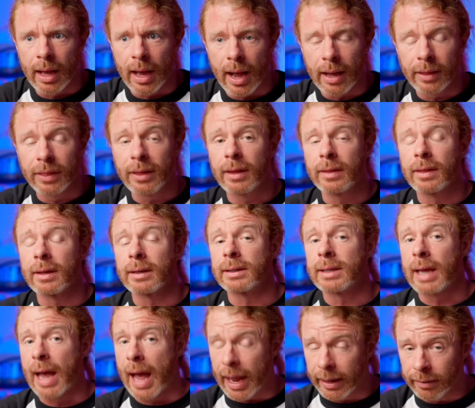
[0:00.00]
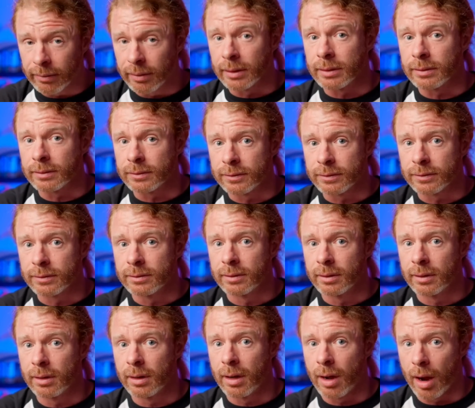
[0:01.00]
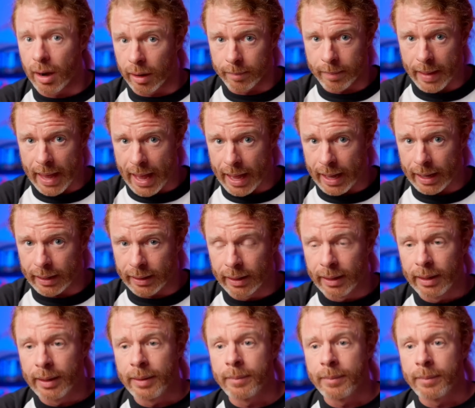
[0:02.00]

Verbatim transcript: I think the tyrants are bad.